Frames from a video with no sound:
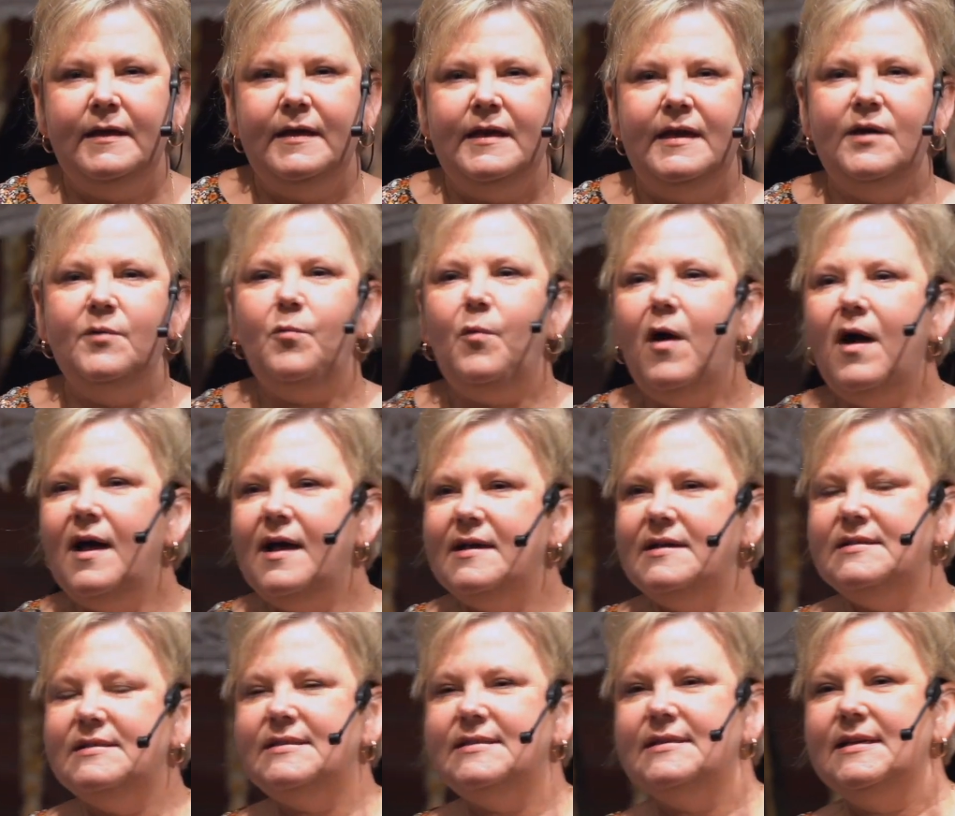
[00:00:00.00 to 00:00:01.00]
It
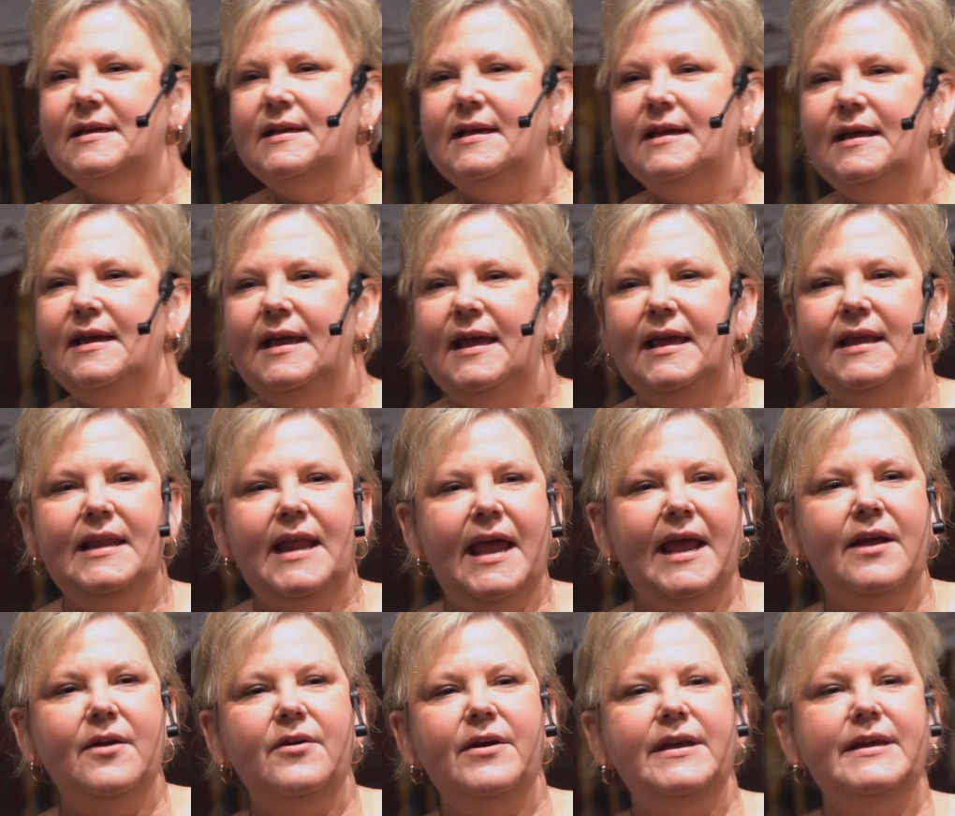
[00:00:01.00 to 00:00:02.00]
was in
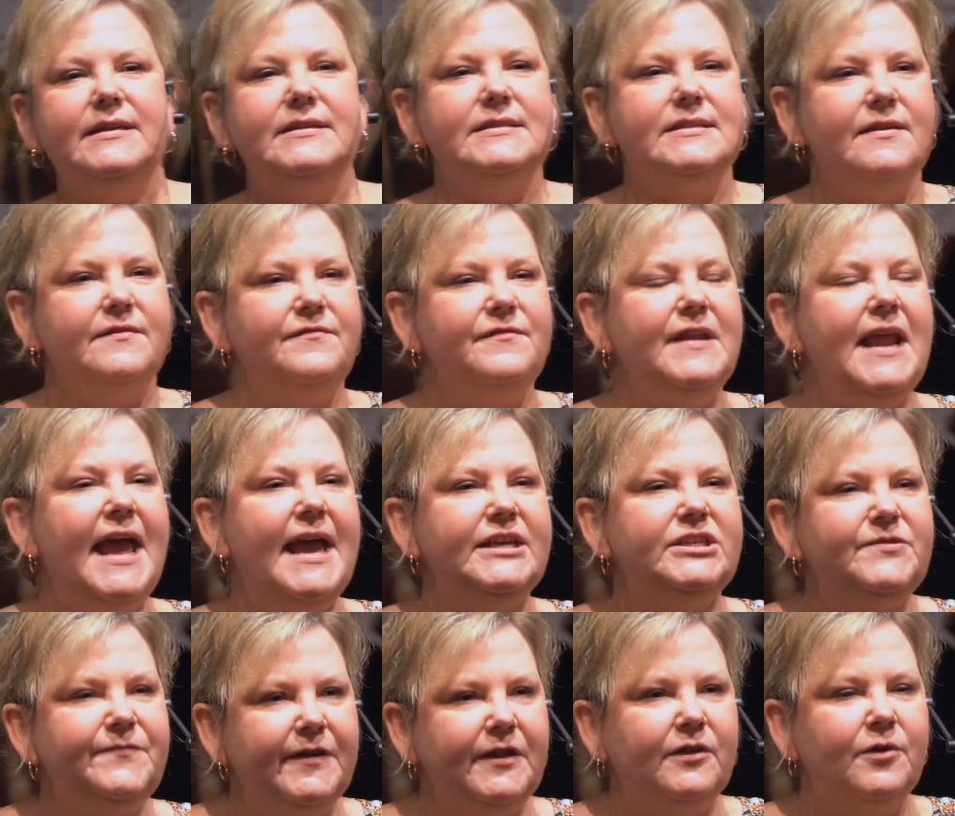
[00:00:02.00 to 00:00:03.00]
areas of
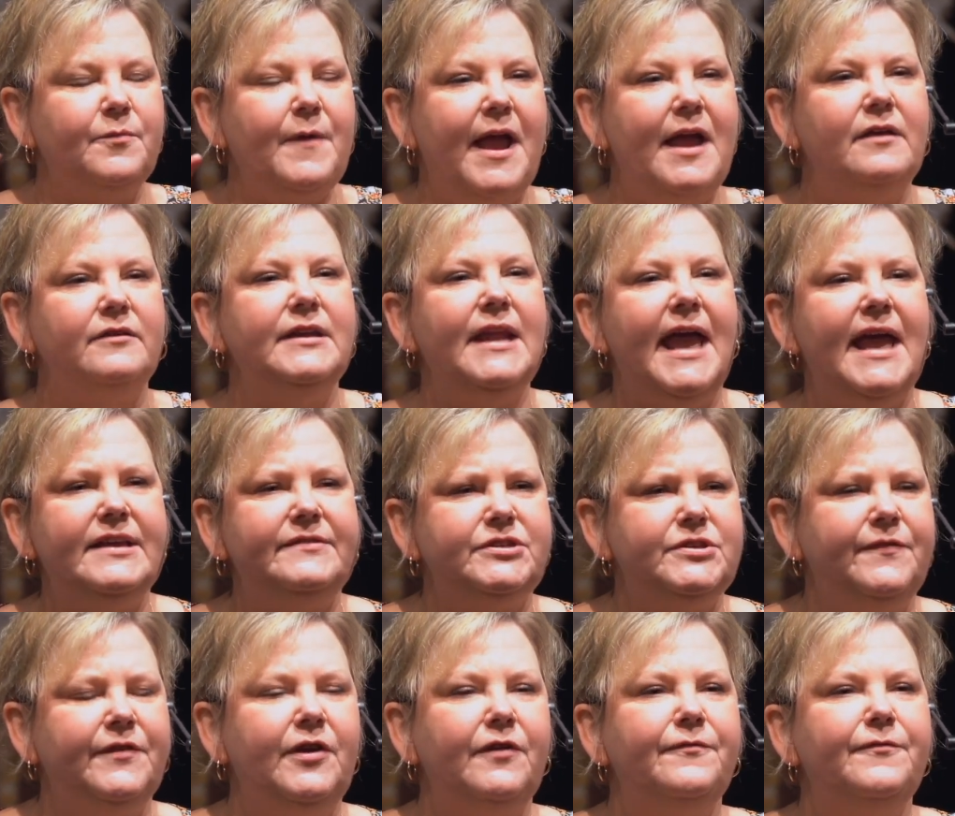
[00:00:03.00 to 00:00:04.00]
Nashville, around
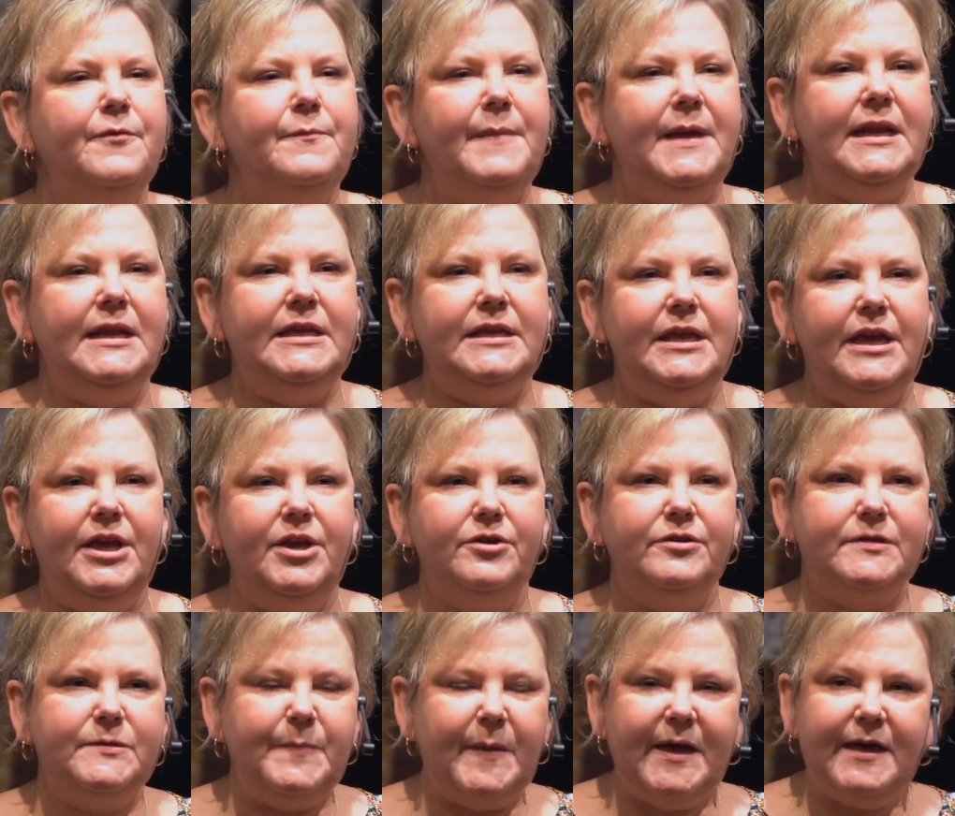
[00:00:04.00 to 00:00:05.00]
Nashville, for many
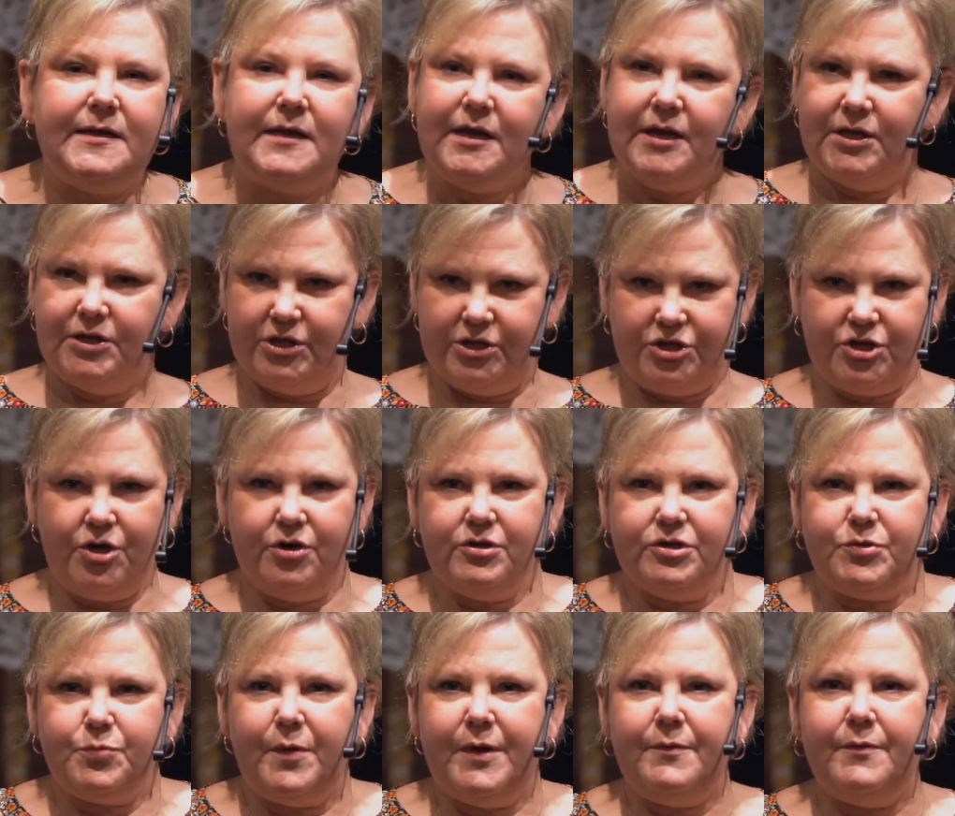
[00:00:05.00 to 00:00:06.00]
years, but the
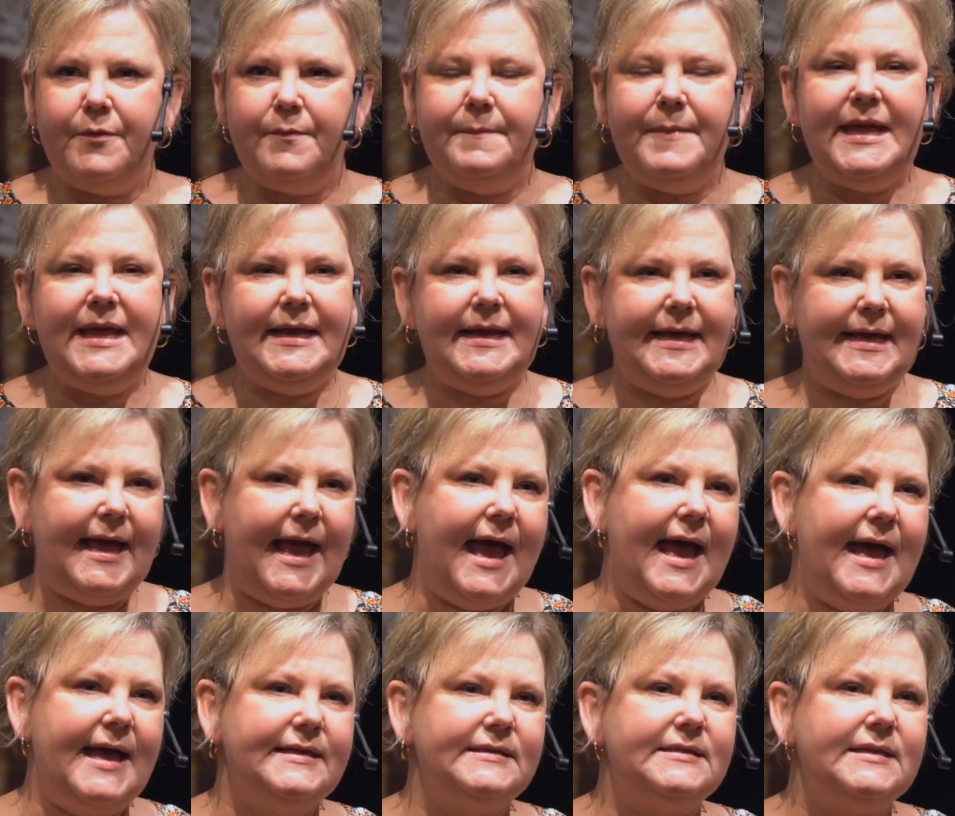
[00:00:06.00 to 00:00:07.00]
church we were meeting
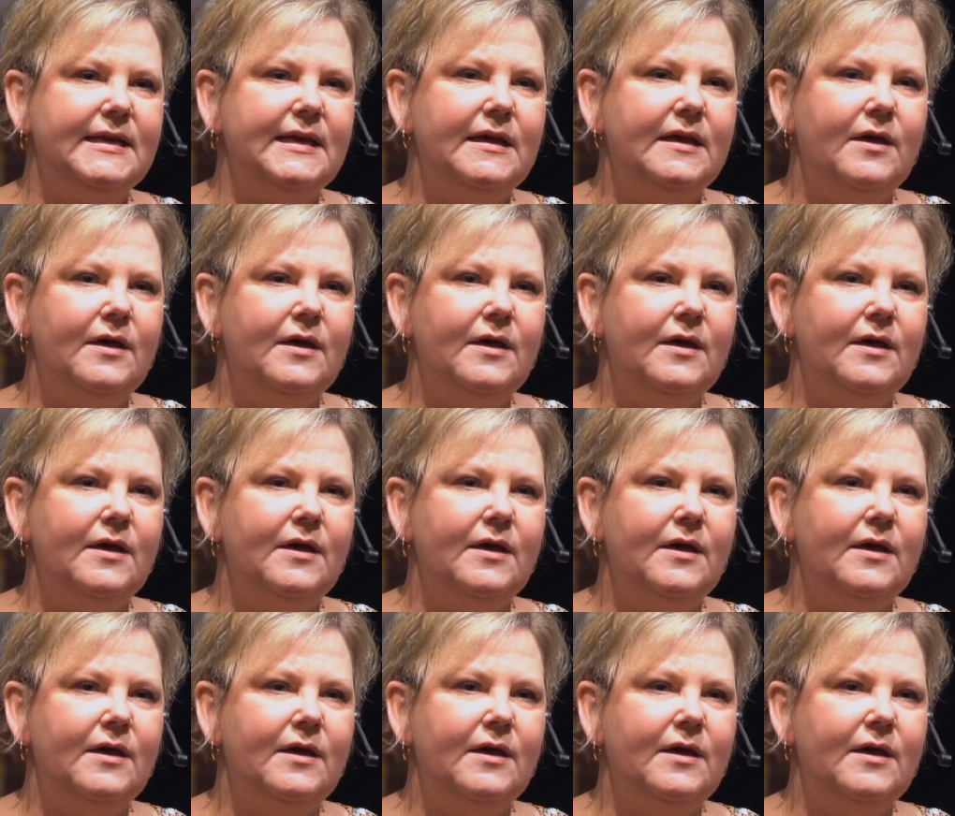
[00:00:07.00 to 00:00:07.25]
at